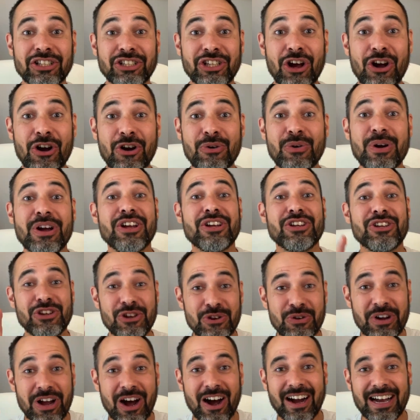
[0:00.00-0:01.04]
So
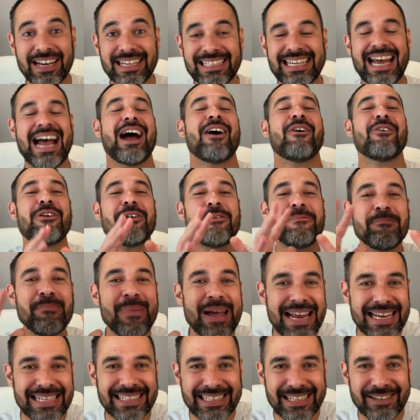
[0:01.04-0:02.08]
you guys, our
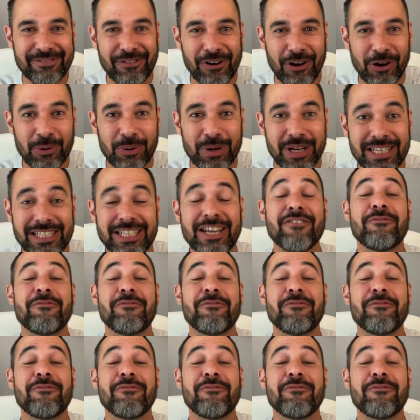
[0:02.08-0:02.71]
amazing followers,